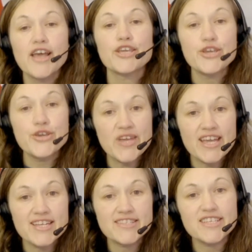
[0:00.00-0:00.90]

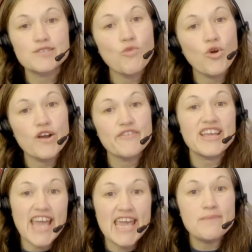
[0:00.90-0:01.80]
Qkids is more of a
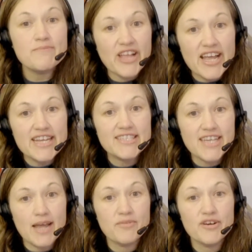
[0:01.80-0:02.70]
game-like
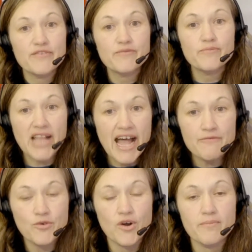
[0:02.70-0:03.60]
type of
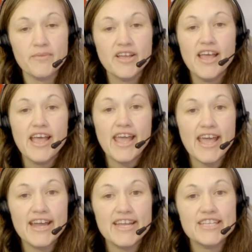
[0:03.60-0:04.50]
platform,
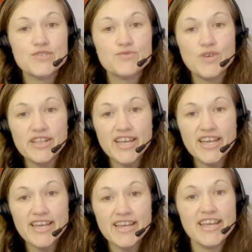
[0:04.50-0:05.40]
and it's
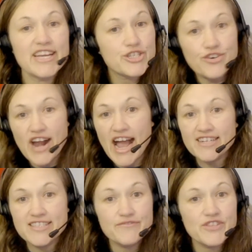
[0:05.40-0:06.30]
really interactive.